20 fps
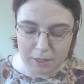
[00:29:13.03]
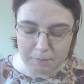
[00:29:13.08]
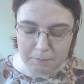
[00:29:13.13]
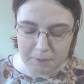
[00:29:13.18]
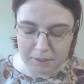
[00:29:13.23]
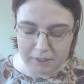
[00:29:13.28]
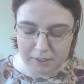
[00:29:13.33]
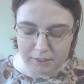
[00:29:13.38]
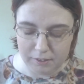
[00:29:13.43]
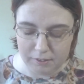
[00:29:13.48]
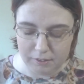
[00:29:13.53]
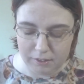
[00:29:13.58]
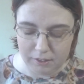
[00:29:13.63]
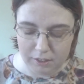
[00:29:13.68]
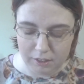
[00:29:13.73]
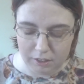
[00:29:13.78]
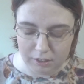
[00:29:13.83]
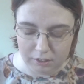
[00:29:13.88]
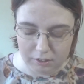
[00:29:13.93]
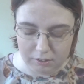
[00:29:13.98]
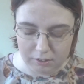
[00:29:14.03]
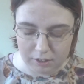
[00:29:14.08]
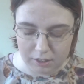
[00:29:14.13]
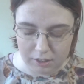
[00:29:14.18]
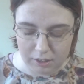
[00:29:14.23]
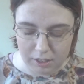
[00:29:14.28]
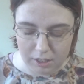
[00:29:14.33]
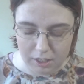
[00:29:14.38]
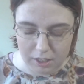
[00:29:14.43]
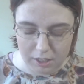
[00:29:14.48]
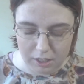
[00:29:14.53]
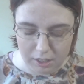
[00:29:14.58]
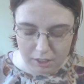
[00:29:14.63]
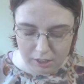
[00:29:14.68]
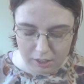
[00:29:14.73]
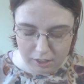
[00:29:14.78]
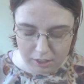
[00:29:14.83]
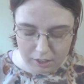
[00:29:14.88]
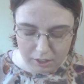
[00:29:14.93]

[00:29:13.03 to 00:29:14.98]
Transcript: But this is the